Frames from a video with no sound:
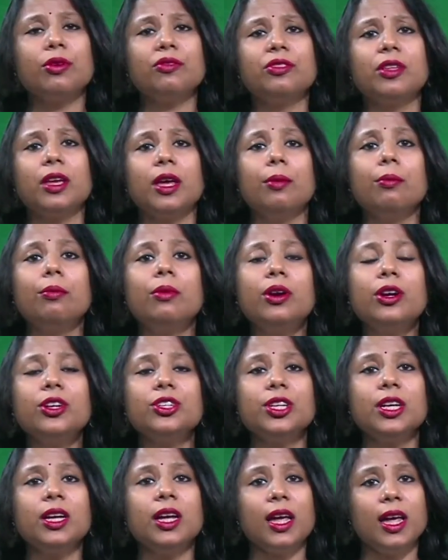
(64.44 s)
of the
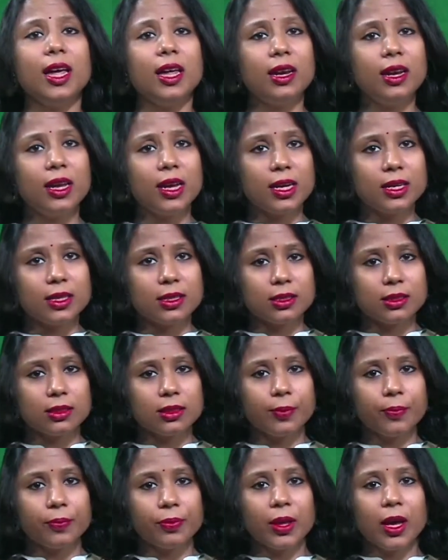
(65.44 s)
emerging
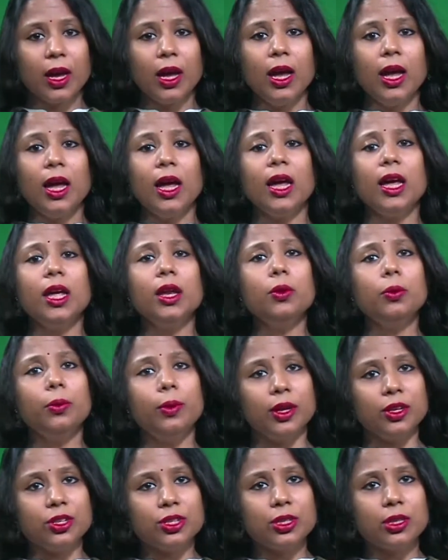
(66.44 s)
areas in
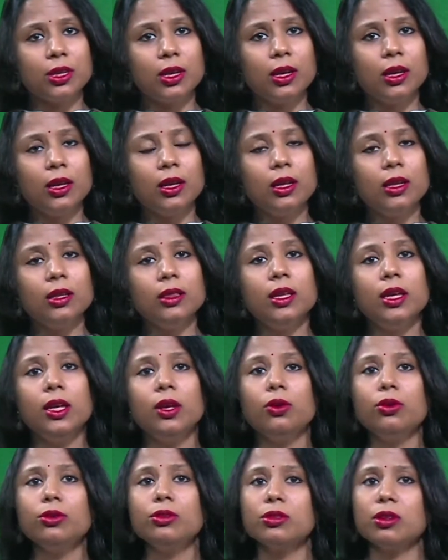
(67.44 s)
which the
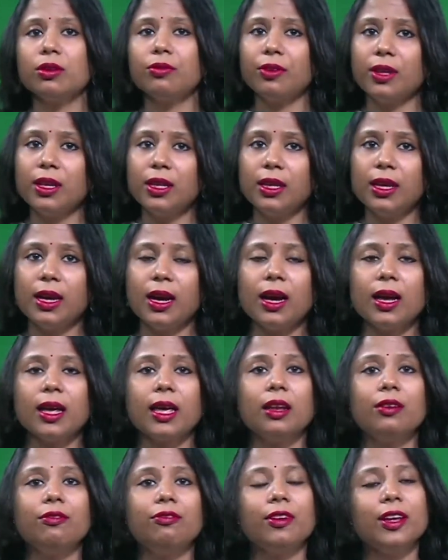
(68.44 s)
youths of India
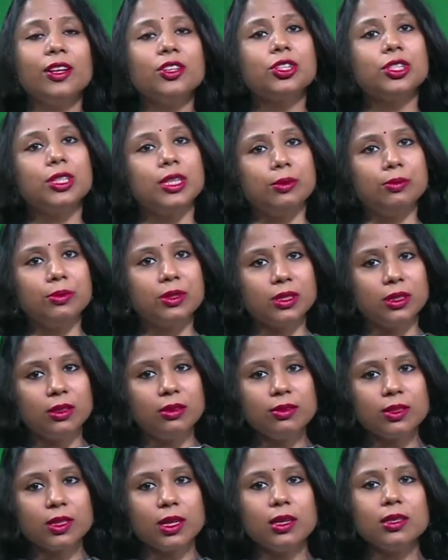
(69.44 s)
can fetch
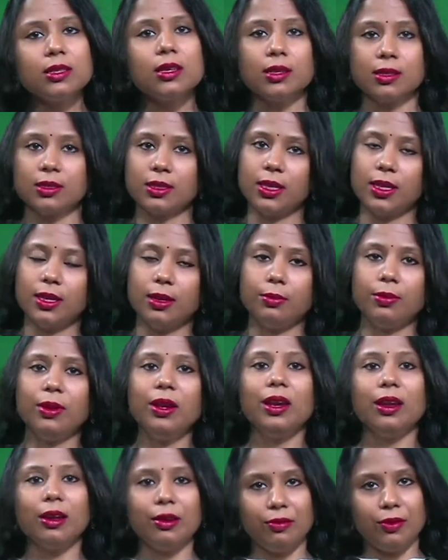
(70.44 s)
themselves a
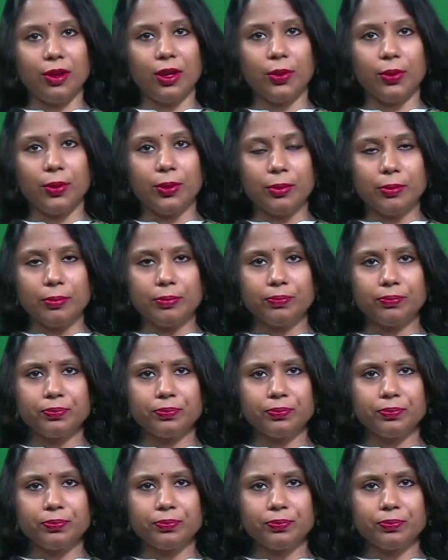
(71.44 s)
sustainable livelihood.